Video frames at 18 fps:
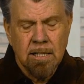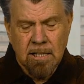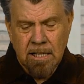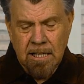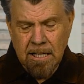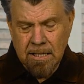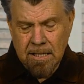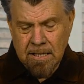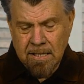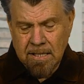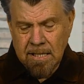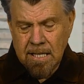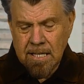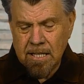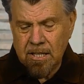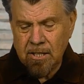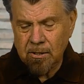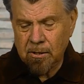In
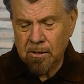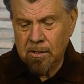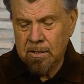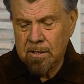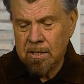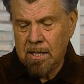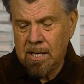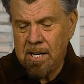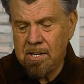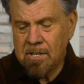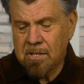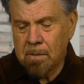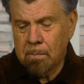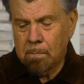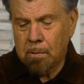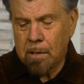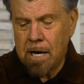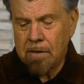Ezekiel, He's the
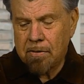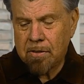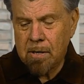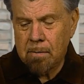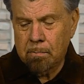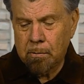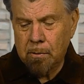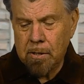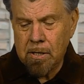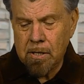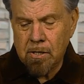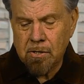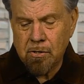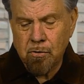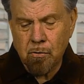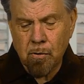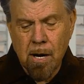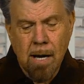breath that
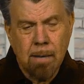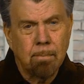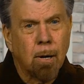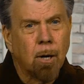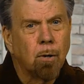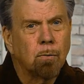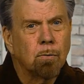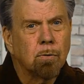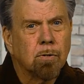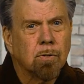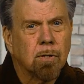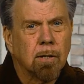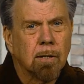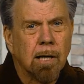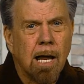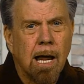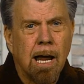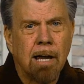brings dry bones to
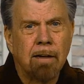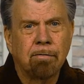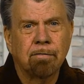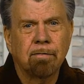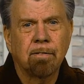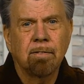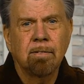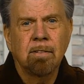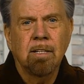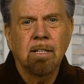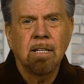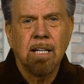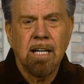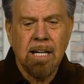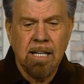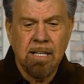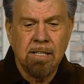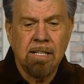life.
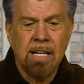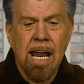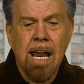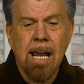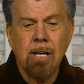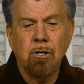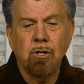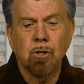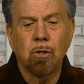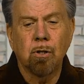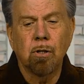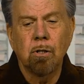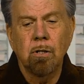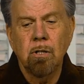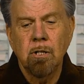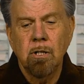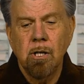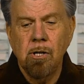In Daniel,
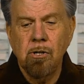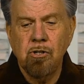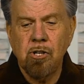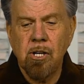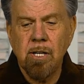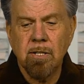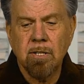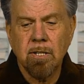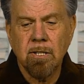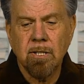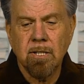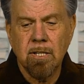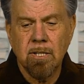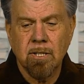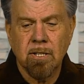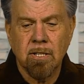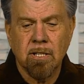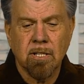Jesus
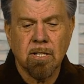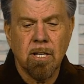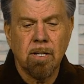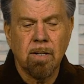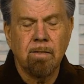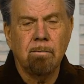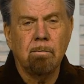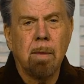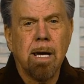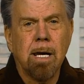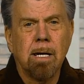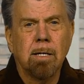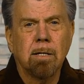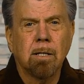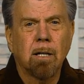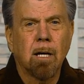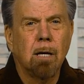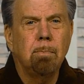is the Son of Man
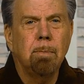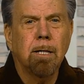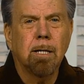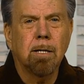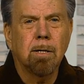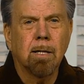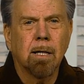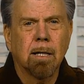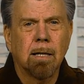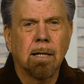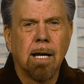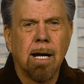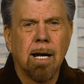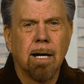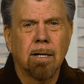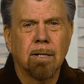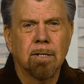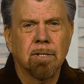coming in the
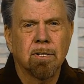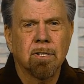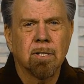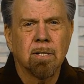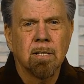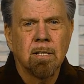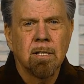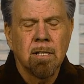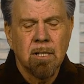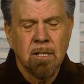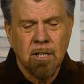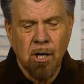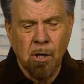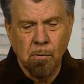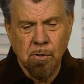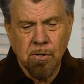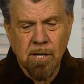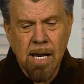clouds.
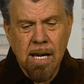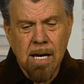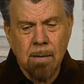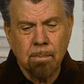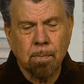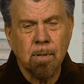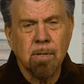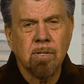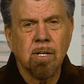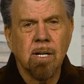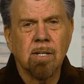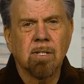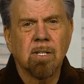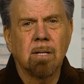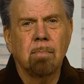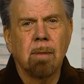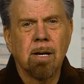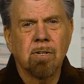Hosea presents
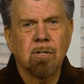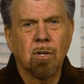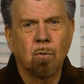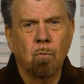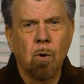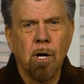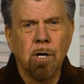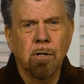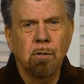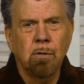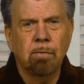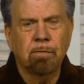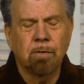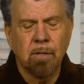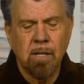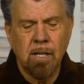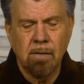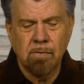Him as the one who
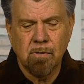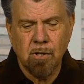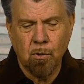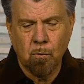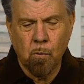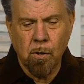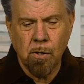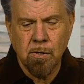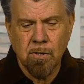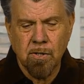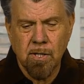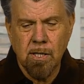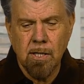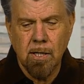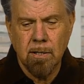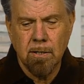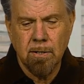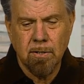forgives the worst
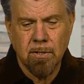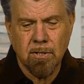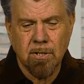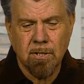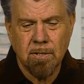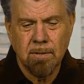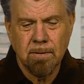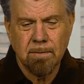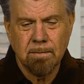sins